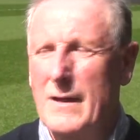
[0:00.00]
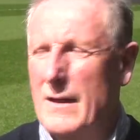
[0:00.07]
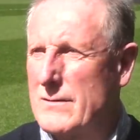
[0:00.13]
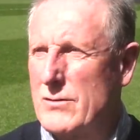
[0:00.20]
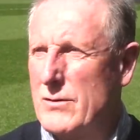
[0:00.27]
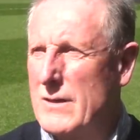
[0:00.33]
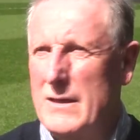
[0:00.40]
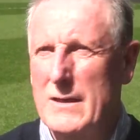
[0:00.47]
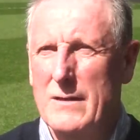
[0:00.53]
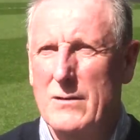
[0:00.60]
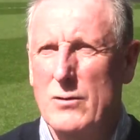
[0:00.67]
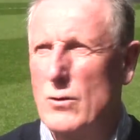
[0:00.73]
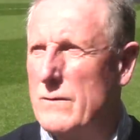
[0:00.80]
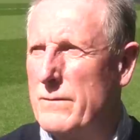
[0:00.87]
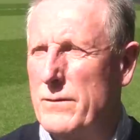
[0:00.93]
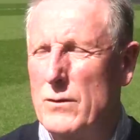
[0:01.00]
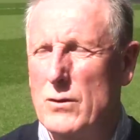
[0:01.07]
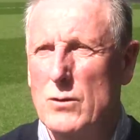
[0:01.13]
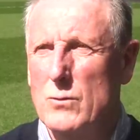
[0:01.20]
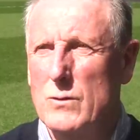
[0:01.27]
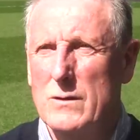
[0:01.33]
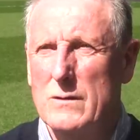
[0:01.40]
That's right. Going
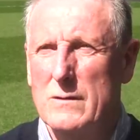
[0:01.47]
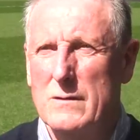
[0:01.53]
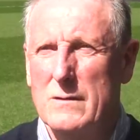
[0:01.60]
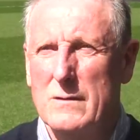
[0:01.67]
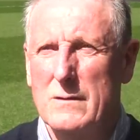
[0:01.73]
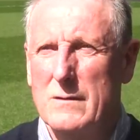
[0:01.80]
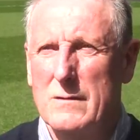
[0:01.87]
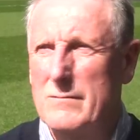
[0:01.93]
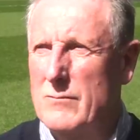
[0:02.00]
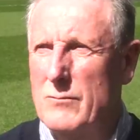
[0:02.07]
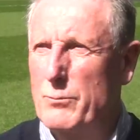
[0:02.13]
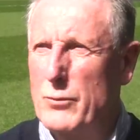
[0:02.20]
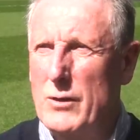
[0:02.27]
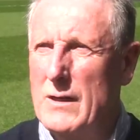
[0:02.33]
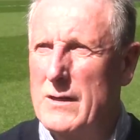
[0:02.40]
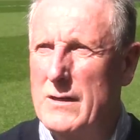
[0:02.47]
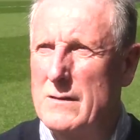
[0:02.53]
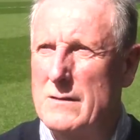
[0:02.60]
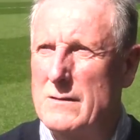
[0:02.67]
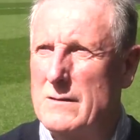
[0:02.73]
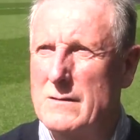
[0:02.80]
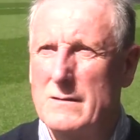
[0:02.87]
forward,
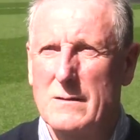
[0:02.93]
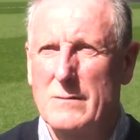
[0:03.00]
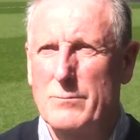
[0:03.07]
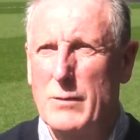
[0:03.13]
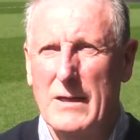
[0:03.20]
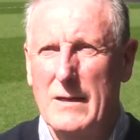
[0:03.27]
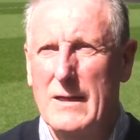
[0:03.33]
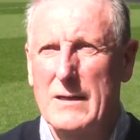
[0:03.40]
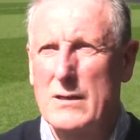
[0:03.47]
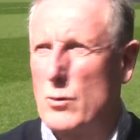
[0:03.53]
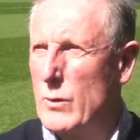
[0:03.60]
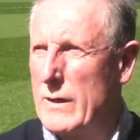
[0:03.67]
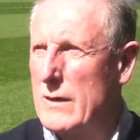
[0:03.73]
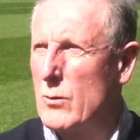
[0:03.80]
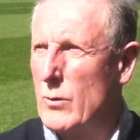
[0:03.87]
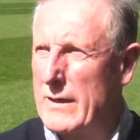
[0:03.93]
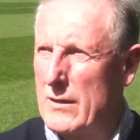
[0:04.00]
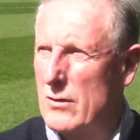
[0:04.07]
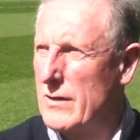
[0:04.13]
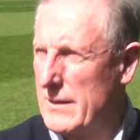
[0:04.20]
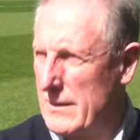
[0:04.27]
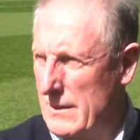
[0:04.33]
brilliant. Played like a winger when he
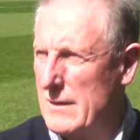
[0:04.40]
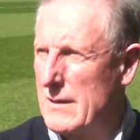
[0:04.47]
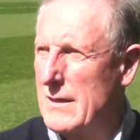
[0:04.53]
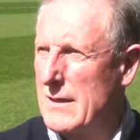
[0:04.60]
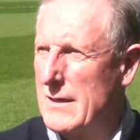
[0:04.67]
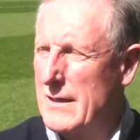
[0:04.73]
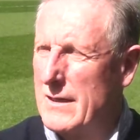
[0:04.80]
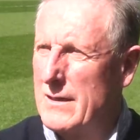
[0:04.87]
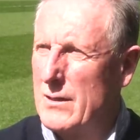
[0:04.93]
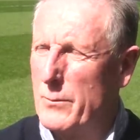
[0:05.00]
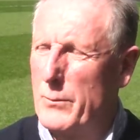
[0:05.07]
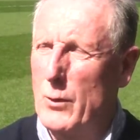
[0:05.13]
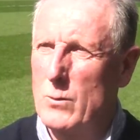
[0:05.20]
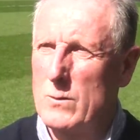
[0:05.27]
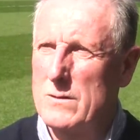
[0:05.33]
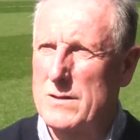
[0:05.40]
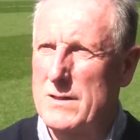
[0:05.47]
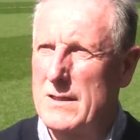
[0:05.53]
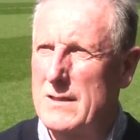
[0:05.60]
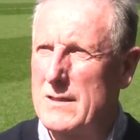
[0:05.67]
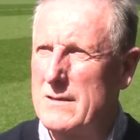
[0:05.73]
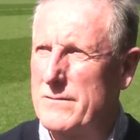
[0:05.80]
got in the opponent's
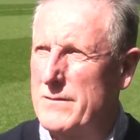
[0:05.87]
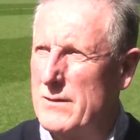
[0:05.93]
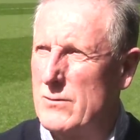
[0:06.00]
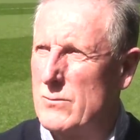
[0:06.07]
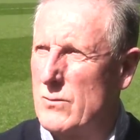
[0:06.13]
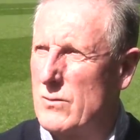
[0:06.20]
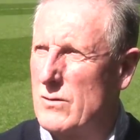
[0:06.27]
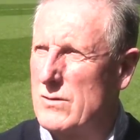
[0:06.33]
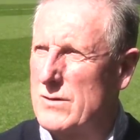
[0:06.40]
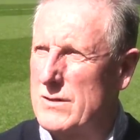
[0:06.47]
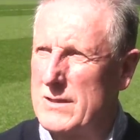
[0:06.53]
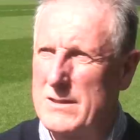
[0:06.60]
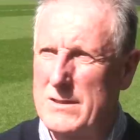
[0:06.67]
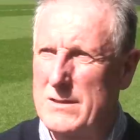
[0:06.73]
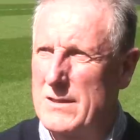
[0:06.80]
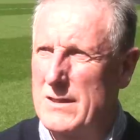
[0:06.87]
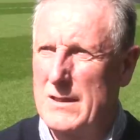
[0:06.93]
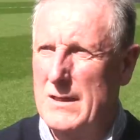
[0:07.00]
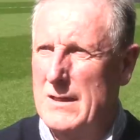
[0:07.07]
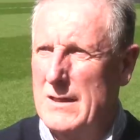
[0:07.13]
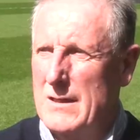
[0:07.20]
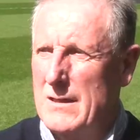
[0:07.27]
half, you know, crosses.
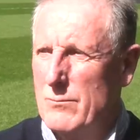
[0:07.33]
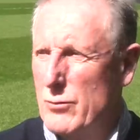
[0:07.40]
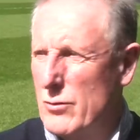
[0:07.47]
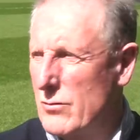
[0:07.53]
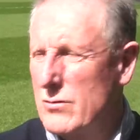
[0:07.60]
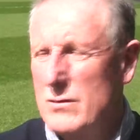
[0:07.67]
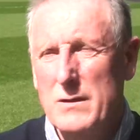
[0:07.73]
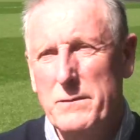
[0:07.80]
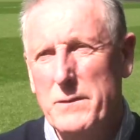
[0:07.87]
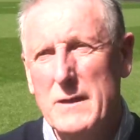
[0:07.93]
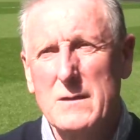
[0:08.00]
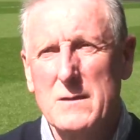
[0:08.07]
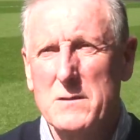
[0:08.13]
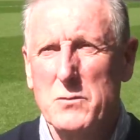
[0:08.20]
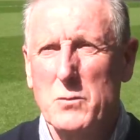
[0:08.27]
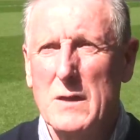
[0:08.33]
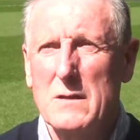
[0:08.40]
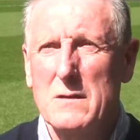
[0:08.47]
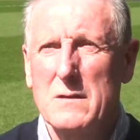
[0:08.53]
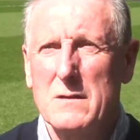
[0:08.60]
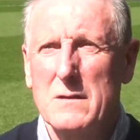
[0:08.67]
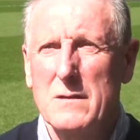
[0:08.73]
But could defend as
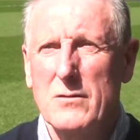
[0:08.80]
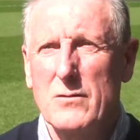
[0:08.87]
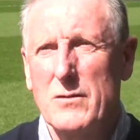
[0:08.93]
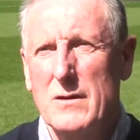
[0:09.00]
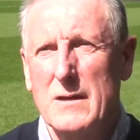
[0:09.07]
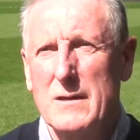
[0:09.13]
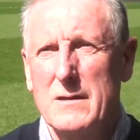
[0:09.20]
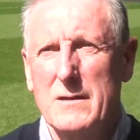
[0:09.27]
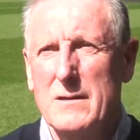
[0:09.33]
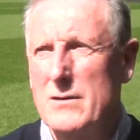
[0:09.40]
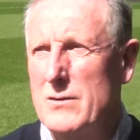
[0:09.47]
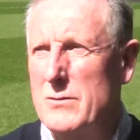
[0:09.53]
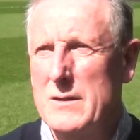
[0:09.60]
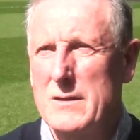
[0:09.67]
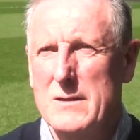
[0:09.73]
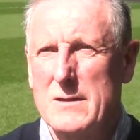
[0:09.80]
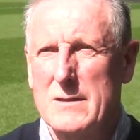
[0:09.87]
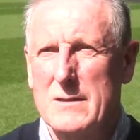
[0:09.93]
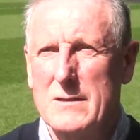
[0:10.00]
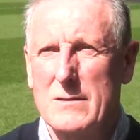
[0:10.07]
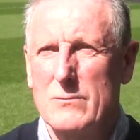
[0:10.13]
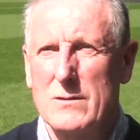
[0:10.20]
well. The other end, you know, he
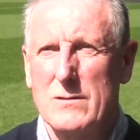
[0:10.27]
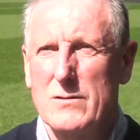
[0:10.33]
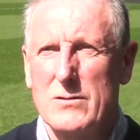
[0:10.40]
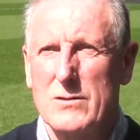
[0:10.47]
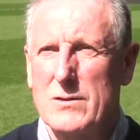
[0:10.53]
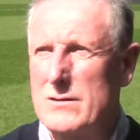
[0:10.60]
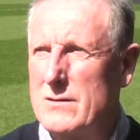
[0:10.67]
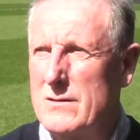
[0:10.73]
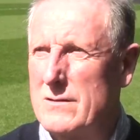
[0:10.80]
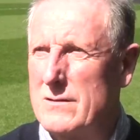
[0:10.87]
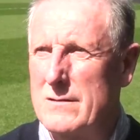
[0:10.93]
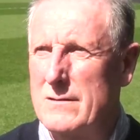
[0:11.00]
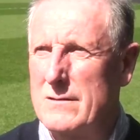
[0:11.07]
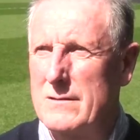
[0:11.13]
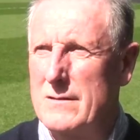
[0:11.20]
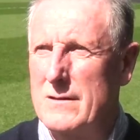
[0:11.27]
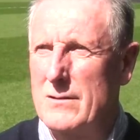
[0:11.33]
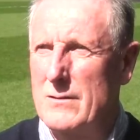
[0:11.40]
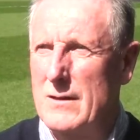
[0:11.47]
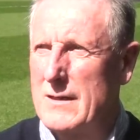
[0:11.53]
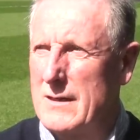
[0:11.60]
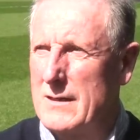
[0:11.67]
wasn't just a, you
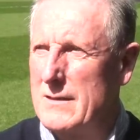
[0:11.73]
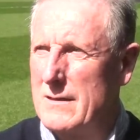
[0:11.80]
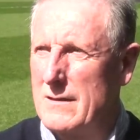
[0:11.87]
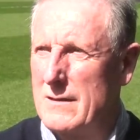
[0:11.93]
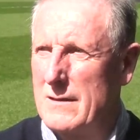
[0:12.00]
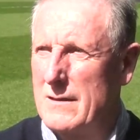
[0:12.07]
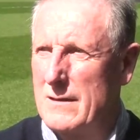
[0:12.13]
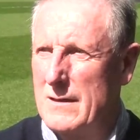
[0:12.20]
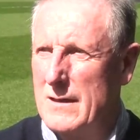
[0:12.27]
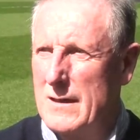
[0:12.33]
know, like a,